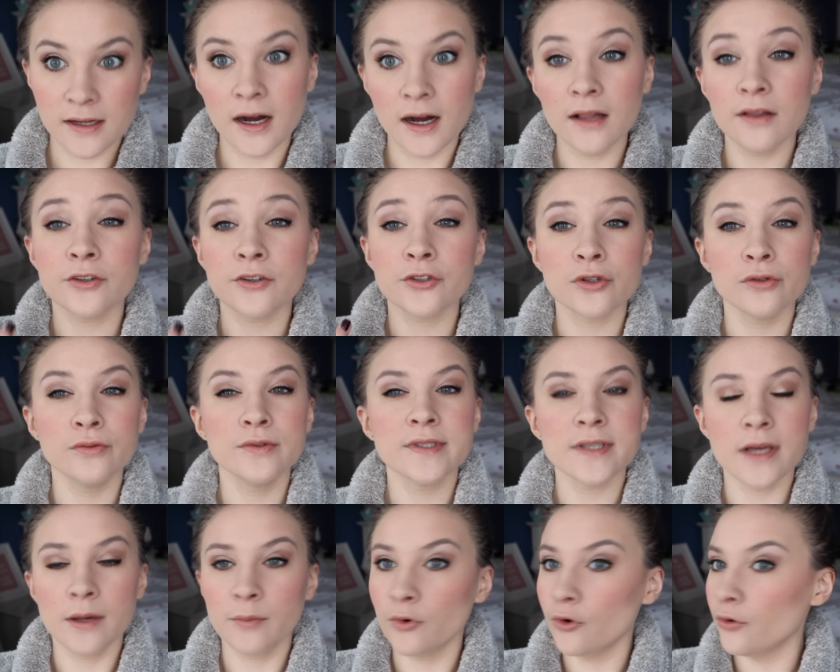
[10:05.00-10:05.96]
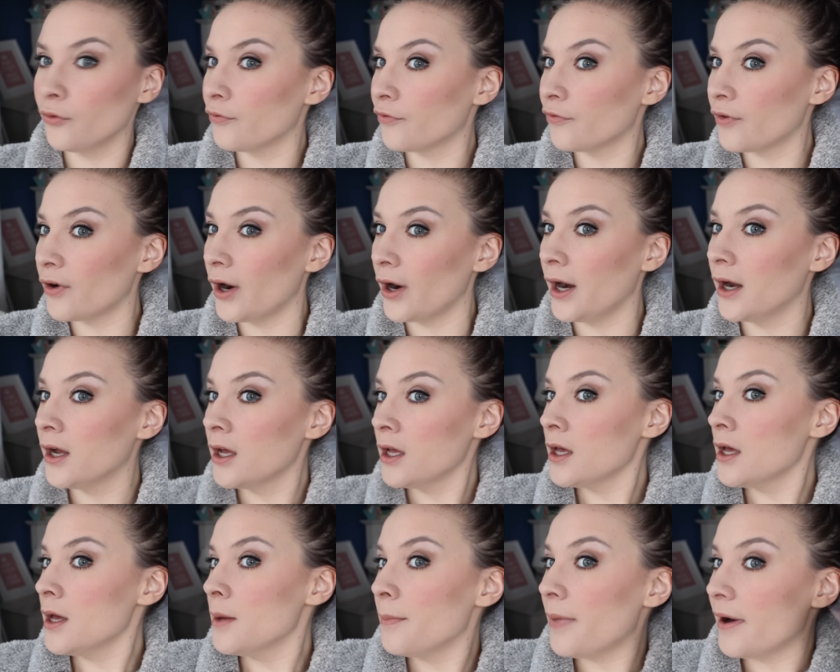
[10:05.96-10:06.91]
colour tones that I'm going for,
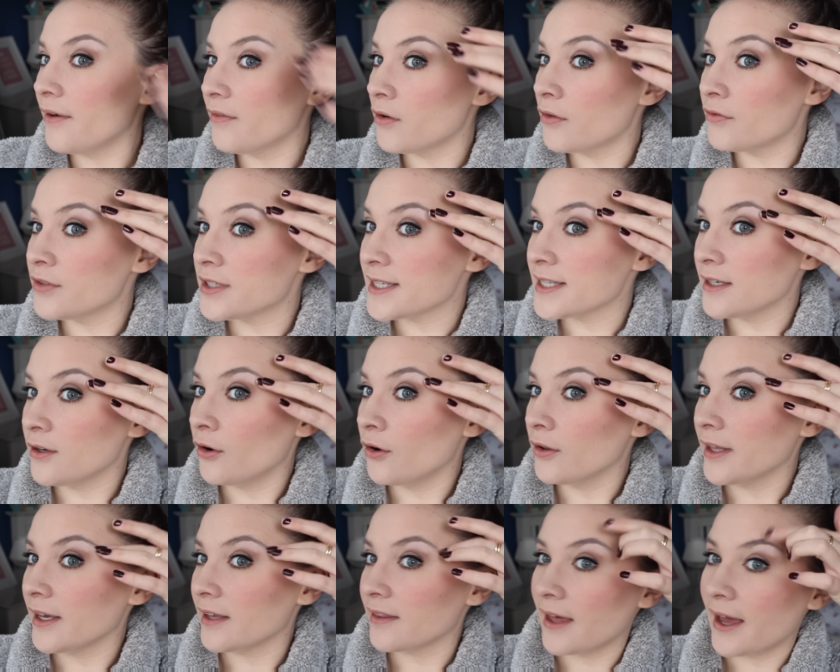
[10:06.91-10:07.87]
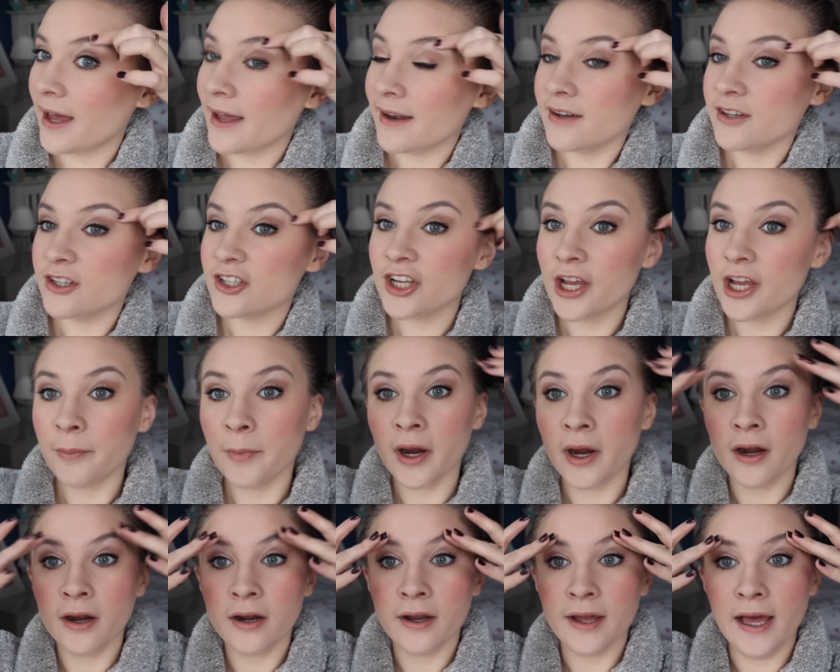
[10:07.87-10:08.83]
but I've obviously got like the hint of
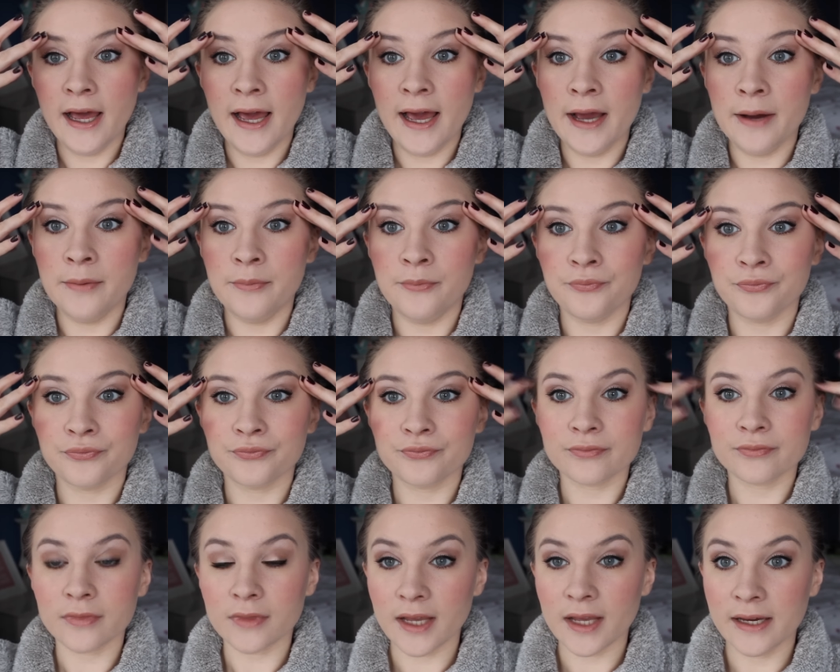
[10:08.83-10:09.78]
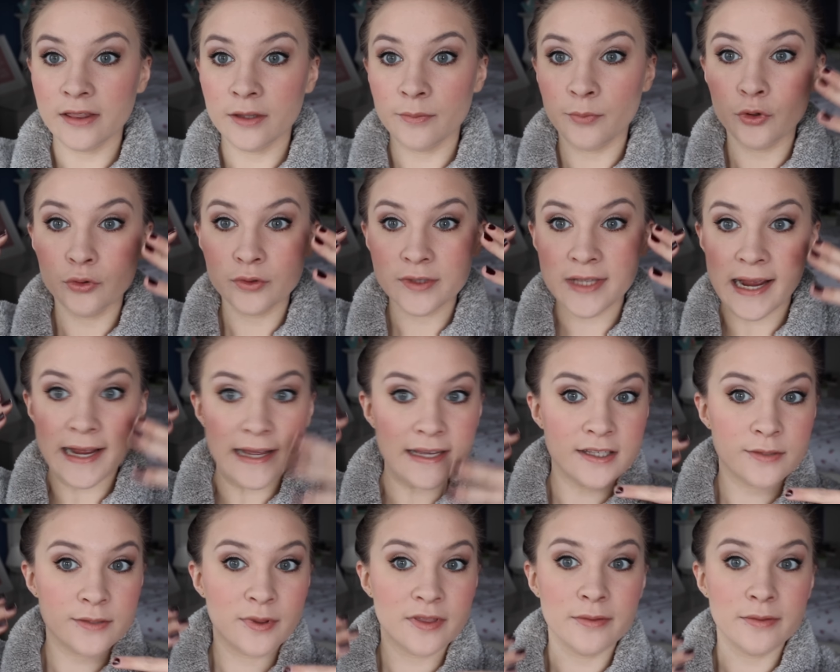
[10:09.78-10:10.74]
shimmer and the bold
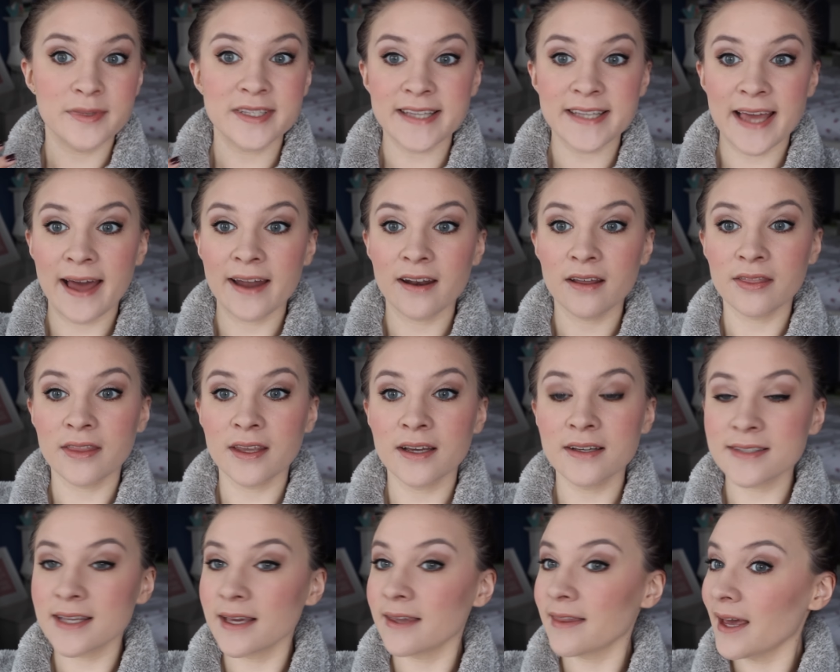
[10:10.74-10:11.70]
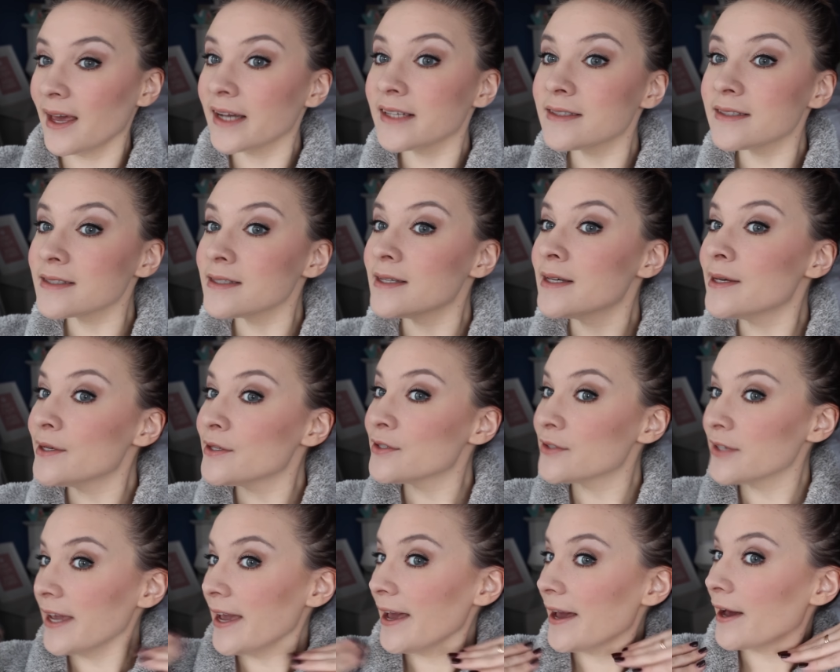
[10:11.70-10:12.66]
eyes with the mascara and things like that.
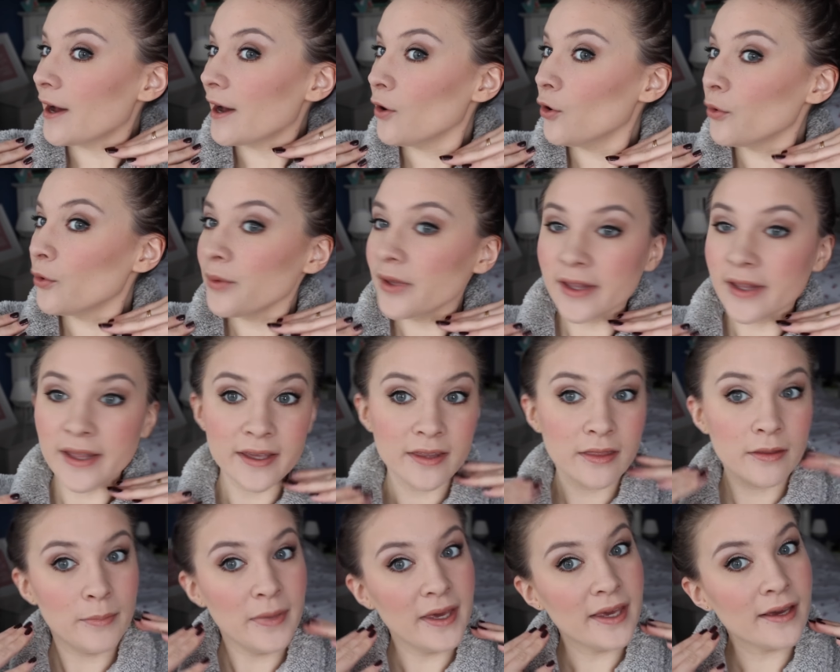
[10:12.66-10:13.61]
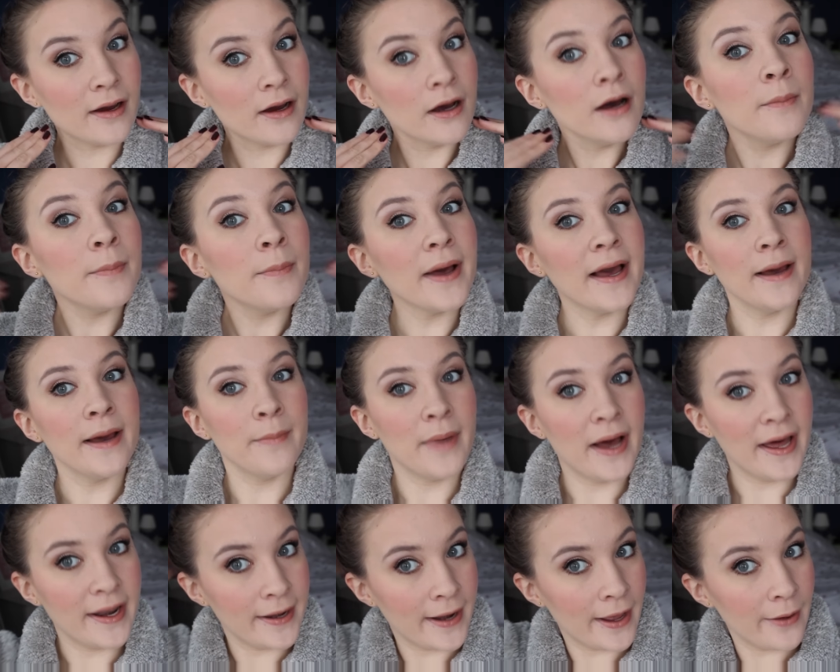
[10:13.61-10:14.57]
So yeah, I hope you like the makeup,
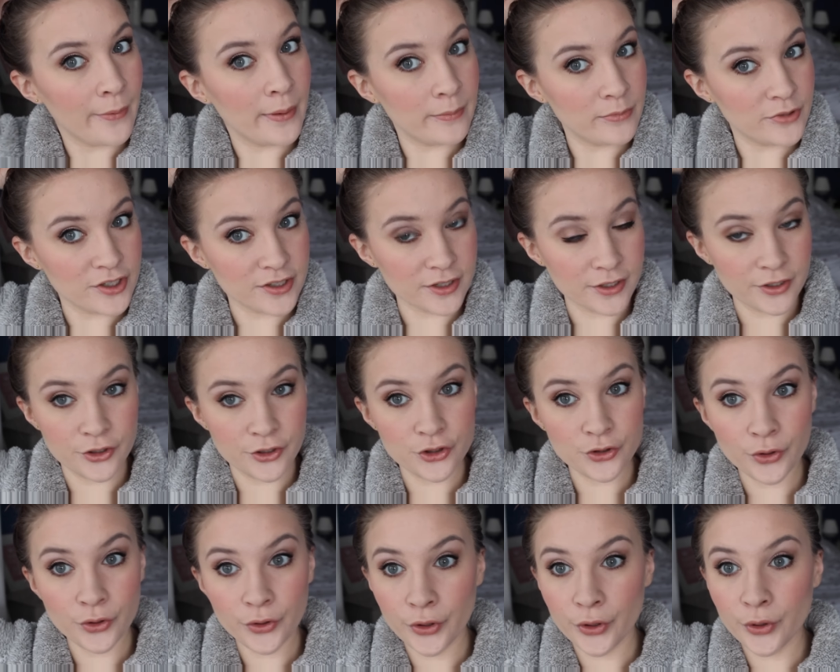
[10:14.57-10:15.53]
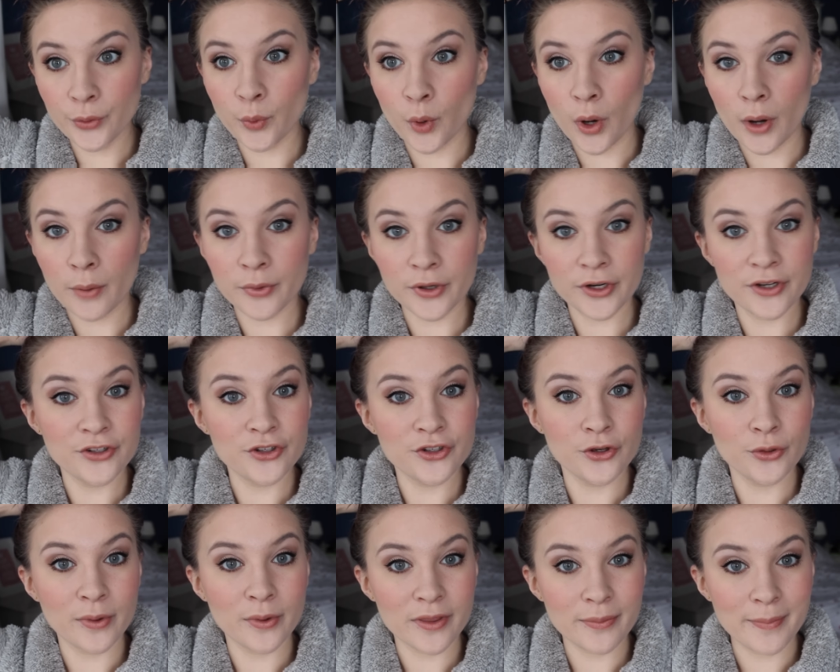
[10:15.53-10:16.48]
and now I'm just going to show you what I'm going to
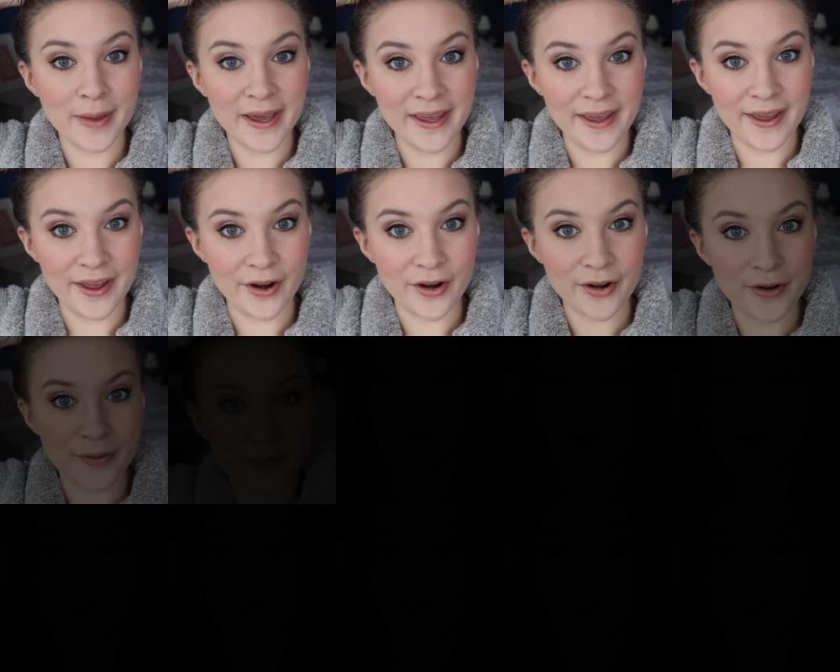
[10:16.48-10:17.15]
do with my hair.